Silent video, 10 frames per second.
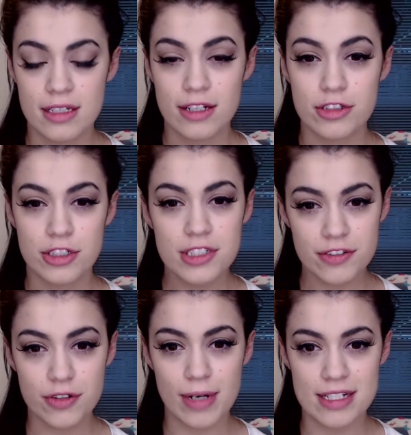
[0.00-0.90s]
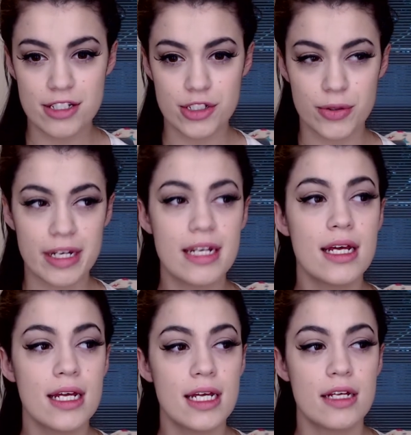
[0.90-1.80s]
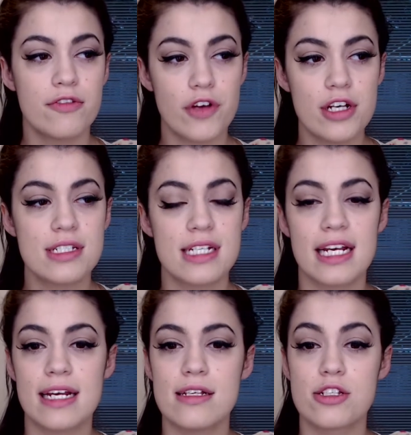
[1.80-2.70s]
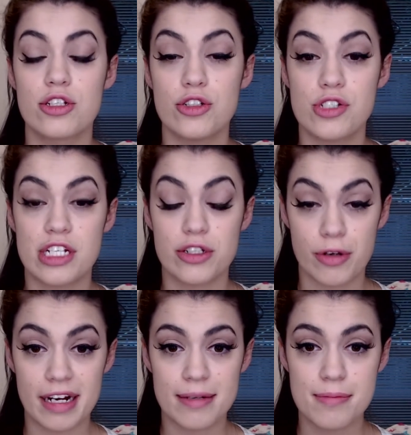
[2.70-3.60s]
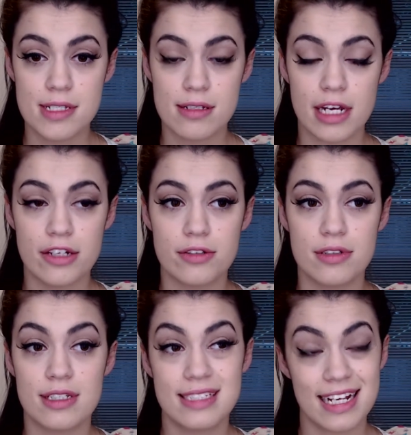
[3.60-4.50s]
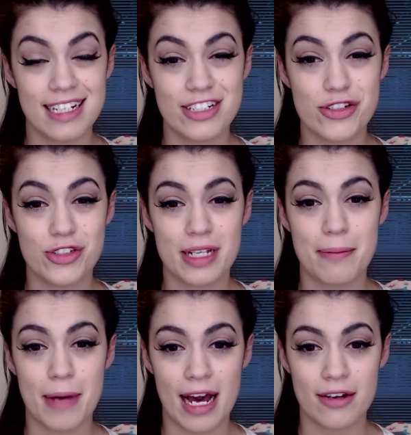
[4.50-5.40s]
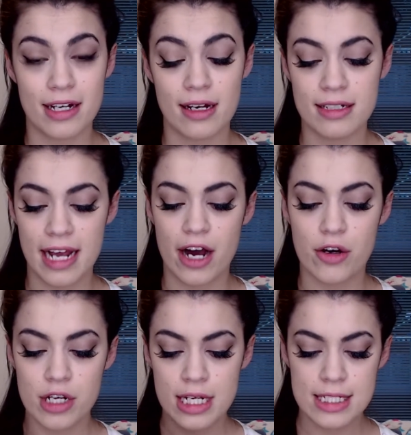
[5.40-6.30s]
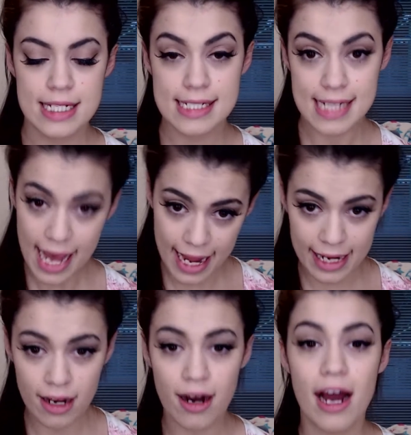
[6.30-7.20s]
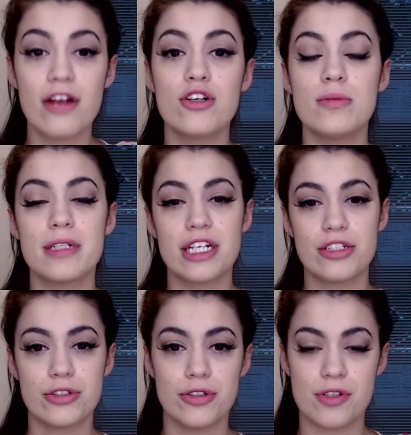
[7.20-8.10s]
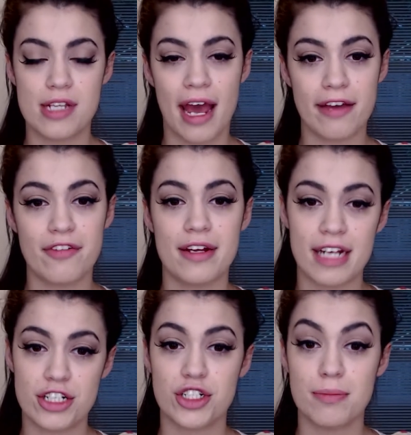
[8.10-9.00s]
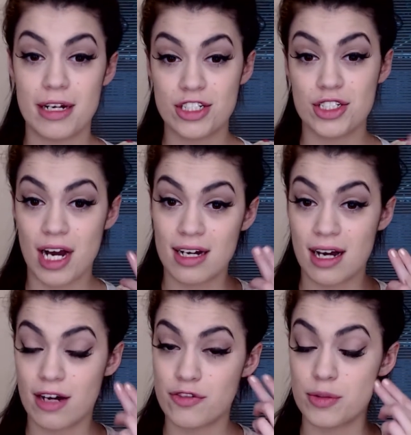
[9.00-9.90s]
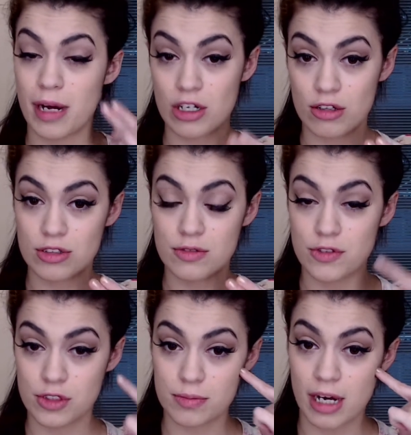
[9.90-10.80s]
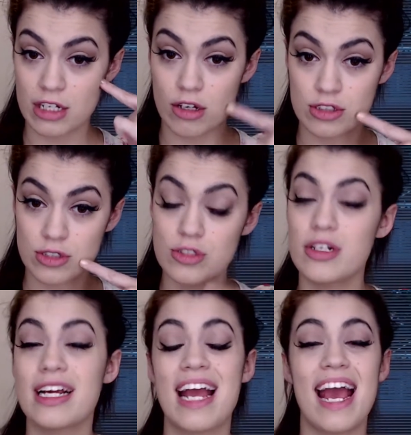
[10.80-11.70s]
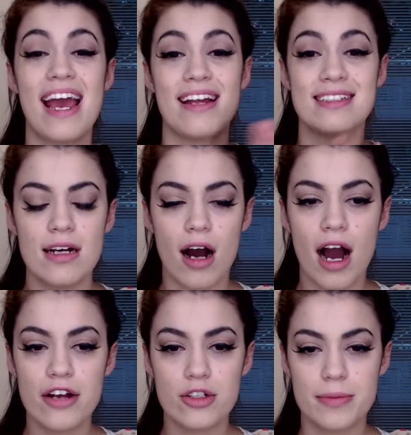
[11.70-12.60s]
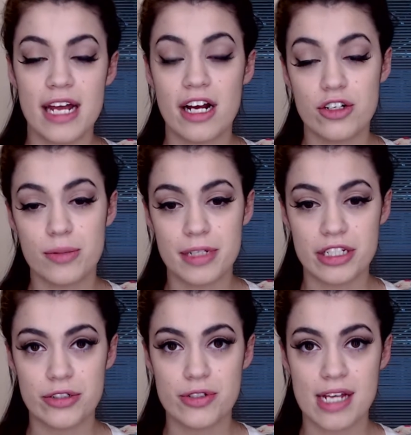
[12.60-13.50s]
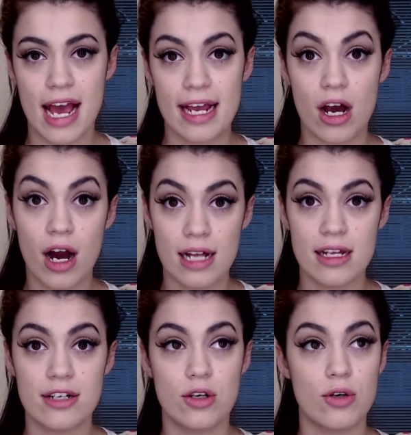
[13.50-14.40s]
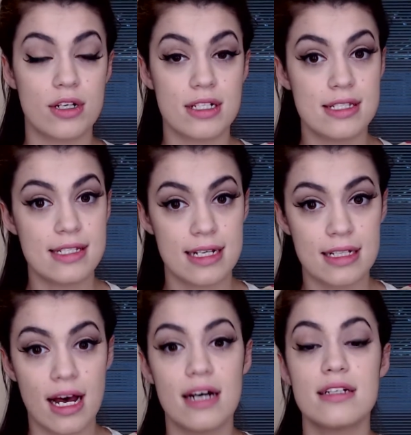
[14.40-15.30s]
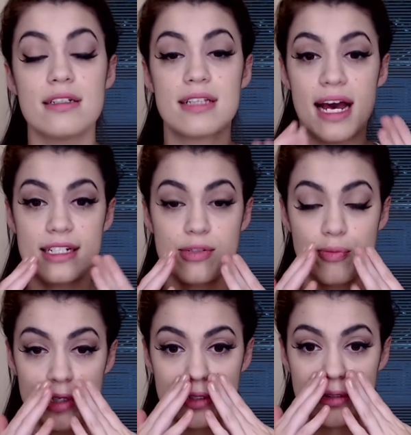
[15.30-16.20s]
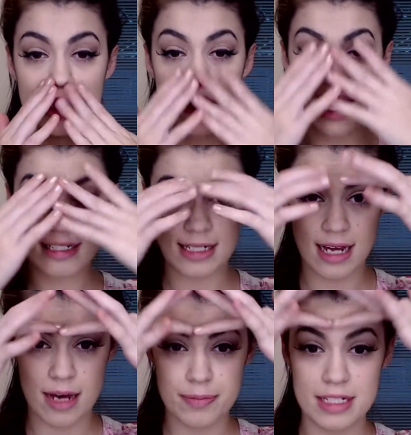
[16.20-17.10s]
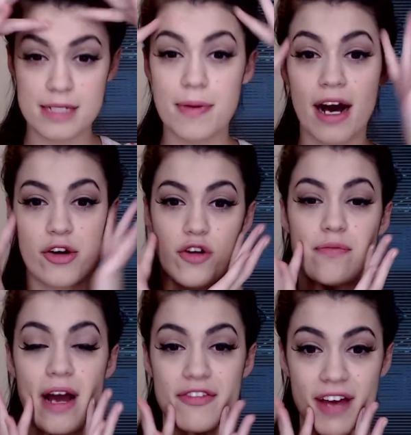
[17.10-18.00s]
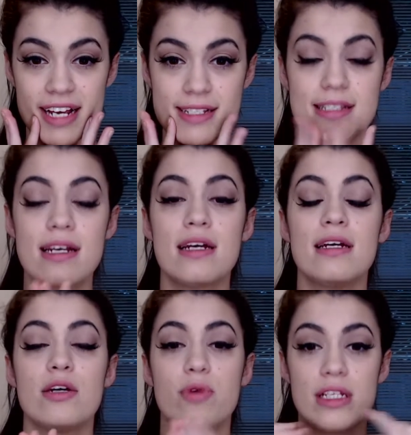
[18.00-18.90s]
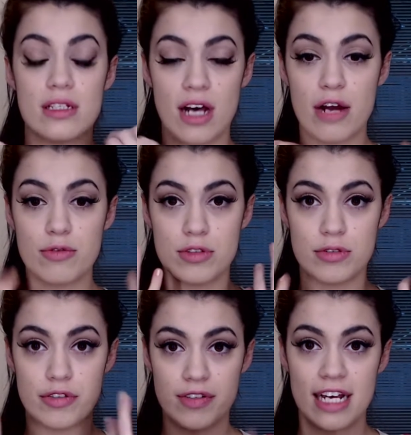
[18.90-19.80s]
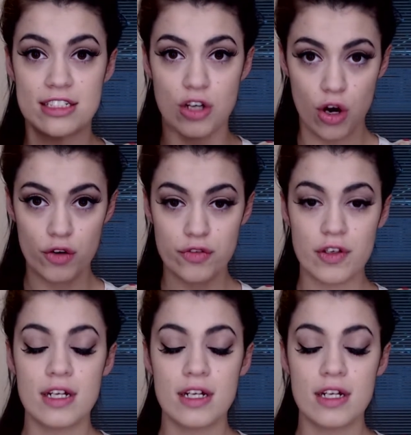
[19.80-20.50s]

There are two different ways to do it. First is using creams, and the second is using powder. Now, today I normally use a foundation much darker for my contouring, and I normally use a highlighter or concealer that will lighten up this part of my face where the light will reflect off.